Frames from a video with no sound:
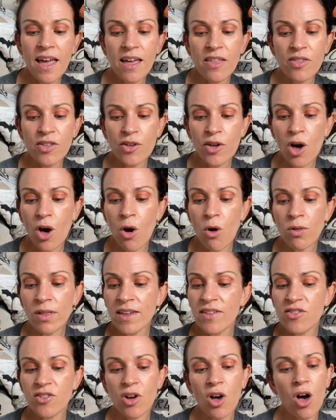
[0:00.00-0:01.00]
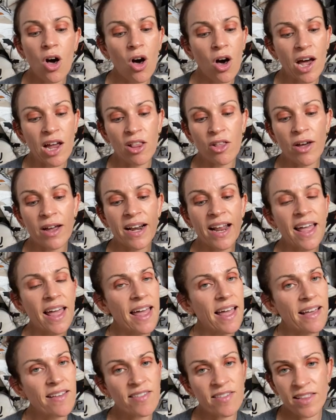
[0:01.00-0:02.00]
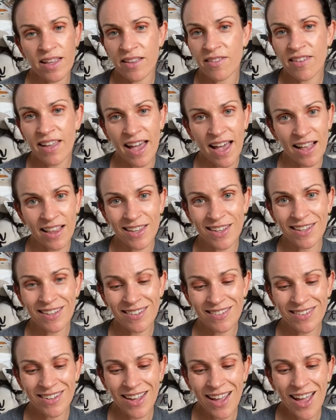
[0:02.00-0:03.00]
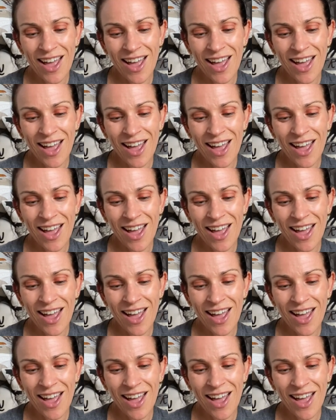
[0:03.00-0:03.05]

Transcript: The goal is to highlight excellent talent